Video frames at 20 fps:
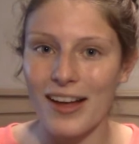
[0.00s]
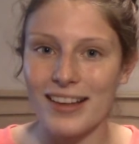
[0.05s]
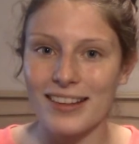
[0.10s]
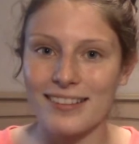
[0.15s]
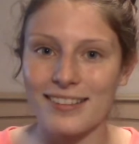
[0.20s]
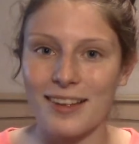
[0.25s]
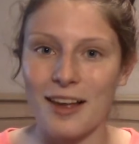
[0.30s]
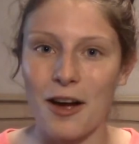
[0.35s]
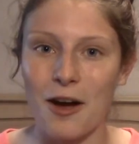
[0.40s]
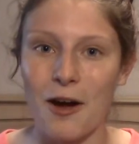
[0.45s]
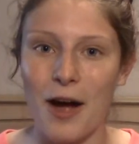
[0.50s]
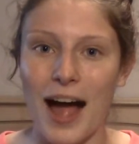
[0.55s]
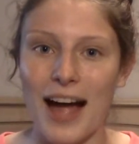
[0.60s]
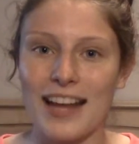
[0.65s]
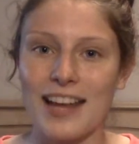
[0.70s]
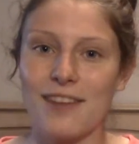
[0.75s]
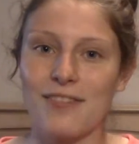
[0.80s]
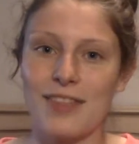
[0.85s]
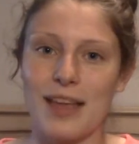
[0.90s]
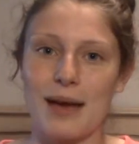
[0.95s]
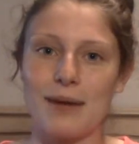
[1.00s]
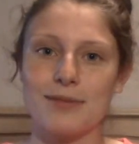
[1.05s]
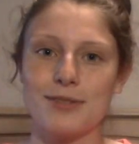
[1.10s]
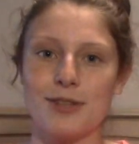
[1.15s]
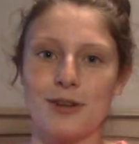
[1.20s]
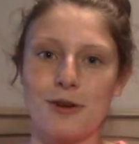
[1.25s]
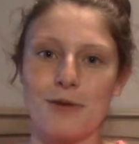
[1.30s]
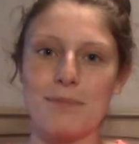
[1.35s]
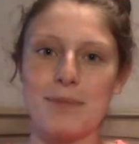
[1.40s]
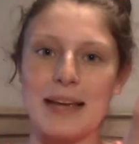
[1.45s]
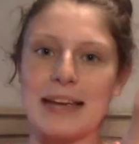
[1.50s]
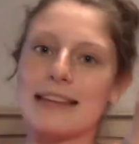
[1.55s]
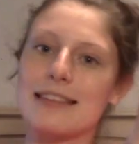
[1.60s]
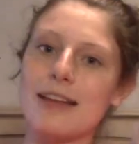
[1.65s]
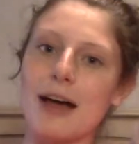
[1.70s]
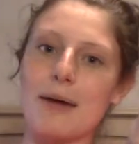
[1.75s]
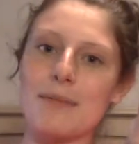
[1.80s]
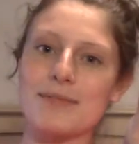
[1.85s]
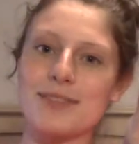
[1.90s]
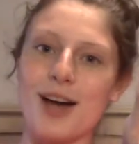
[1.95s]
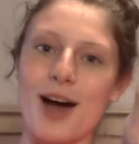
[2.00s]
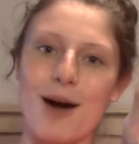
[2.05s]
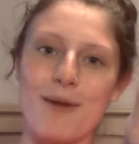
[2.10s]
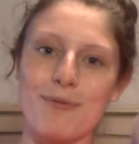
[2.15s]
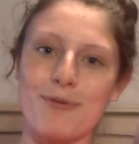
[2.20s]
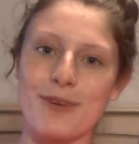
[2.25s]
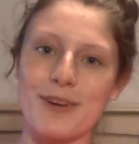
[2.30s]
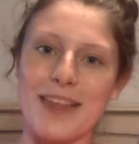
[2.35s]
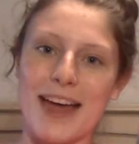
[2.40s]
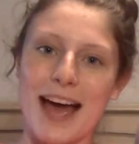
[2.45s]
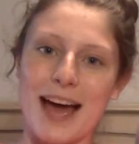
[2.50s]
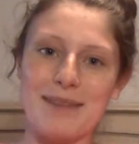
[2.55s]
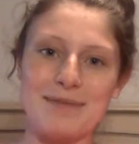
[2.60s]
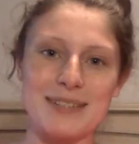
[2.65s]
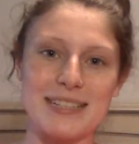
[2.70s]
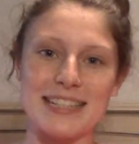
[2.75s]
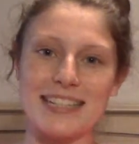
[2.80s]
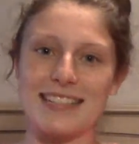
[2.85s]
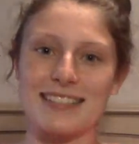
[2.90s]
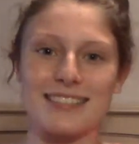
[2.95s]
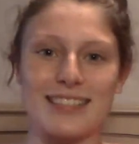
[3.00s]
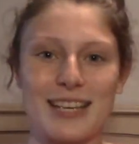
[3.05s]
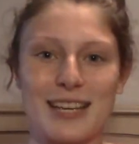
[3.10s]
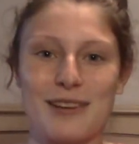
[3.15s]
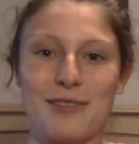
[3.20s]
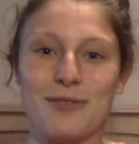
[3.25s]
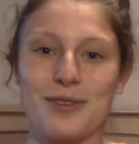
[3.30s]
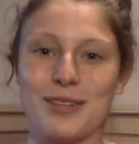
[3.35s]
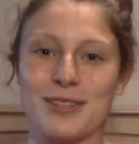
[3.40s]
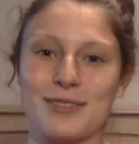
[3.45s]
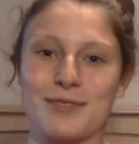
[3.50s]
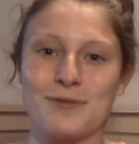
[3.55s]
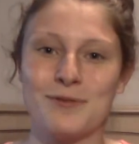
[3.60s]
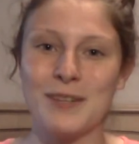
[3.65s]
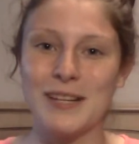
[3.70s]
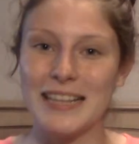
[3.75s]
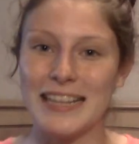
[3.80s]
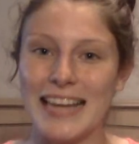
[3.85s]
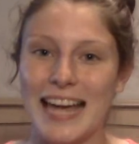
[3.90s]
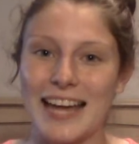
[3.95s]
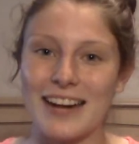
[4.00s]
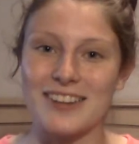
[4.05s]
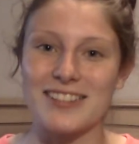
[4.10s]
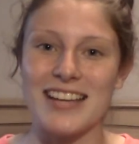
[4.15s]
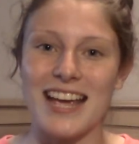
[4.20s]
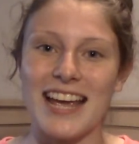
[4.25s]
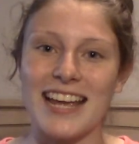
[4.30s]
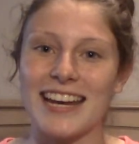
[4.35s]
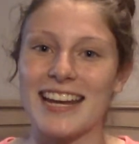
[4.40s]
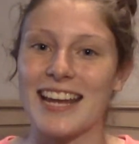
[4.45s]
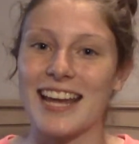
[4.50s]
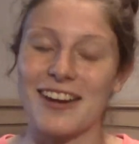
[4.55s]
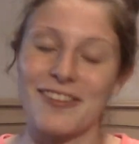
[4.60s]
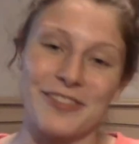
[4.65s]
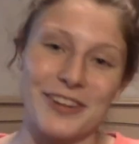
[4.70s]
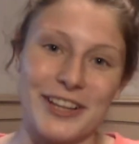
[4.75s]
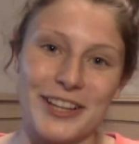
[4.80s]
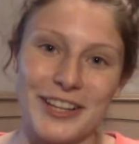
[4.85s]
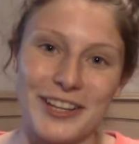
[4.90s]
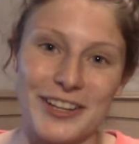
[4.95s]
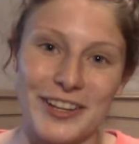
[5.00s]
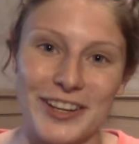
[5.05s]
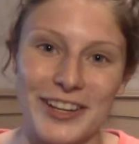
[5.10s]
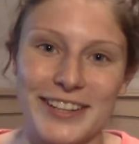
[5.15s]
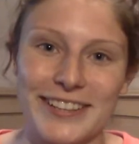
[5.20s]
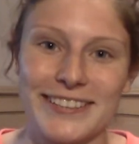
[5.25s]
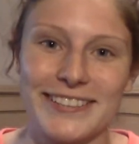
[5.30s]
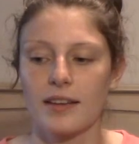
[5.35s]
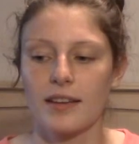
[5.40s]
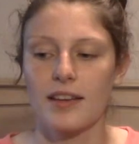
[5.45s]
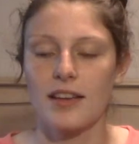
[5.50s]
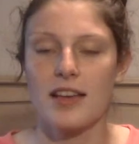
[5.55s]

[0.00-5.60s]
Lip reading: and so I give them 2 big thumbs up for that because it was really entertaining and really good.